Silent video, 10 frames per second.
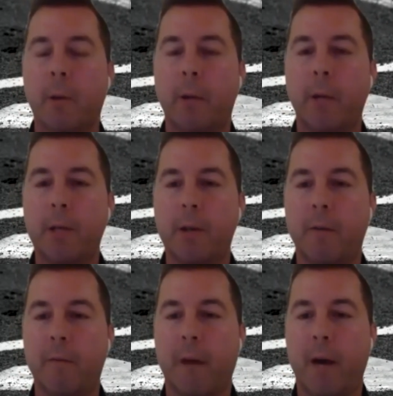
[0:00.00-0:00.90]
so each
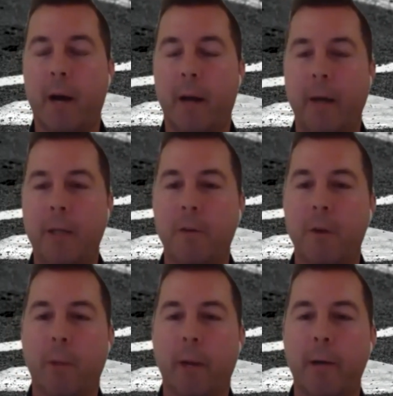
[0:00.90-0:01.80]
of uh, each of
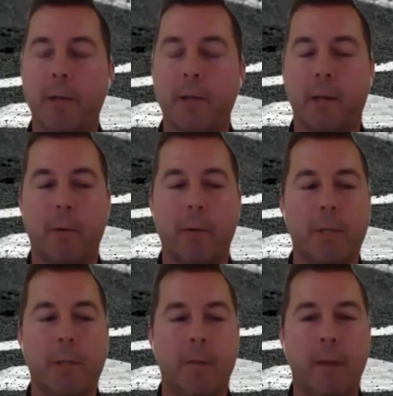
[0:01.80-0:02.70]
your players is going to
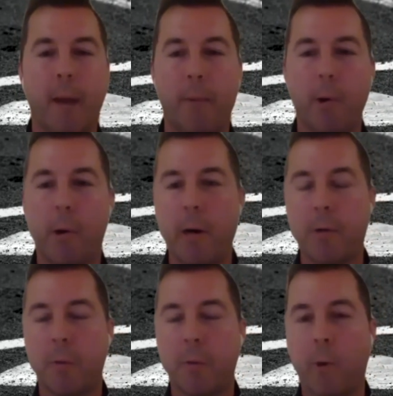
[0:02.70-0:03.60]
receive that
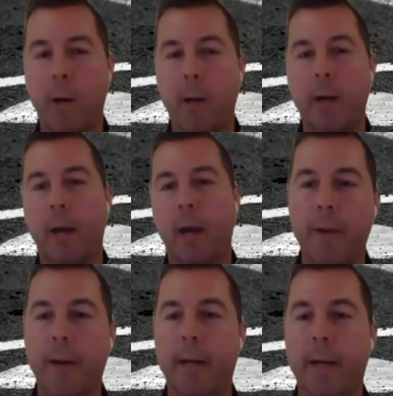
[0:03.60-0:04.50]
progress report, and
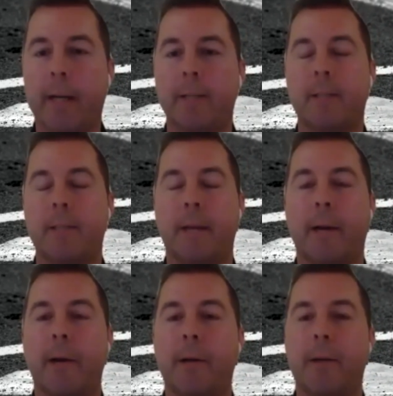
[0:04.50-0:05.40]
they're going to get a
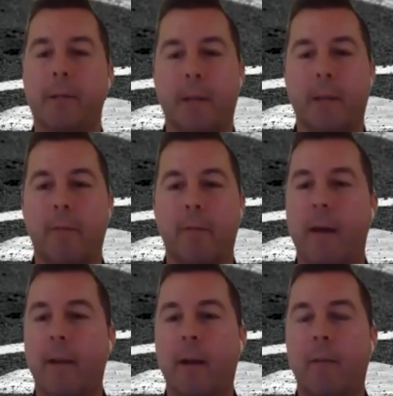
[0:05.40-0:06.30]
sticker to
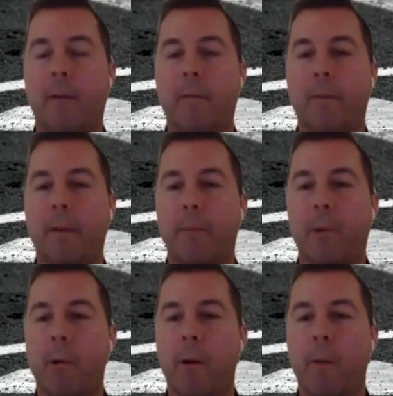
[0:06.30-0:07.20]
signify the level of the
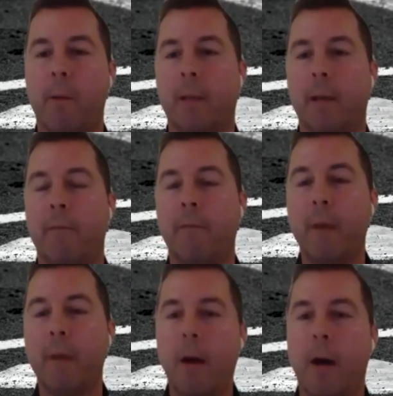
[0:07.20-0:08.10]
program that they've
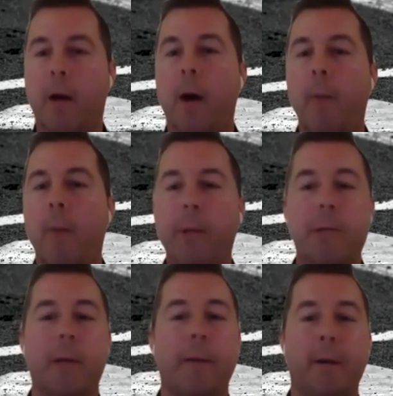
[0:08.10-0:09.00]

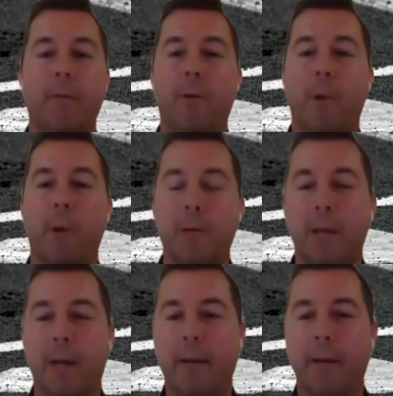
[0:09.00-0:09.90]
accomplished. And then, of course,
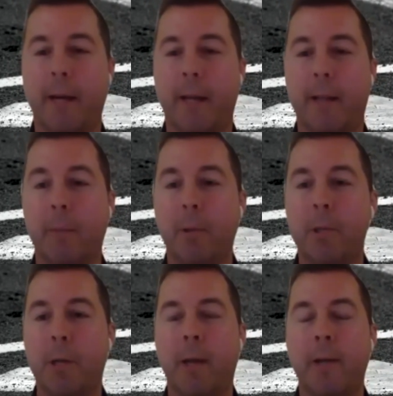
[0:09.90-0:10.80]
they they get the Blue
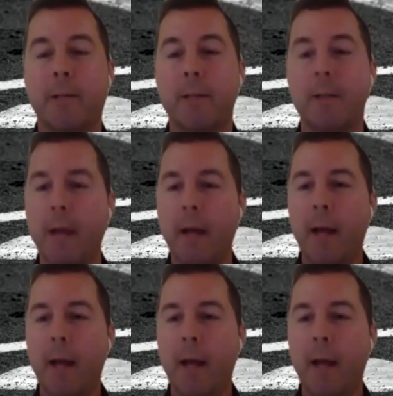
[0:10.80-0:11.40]
Jays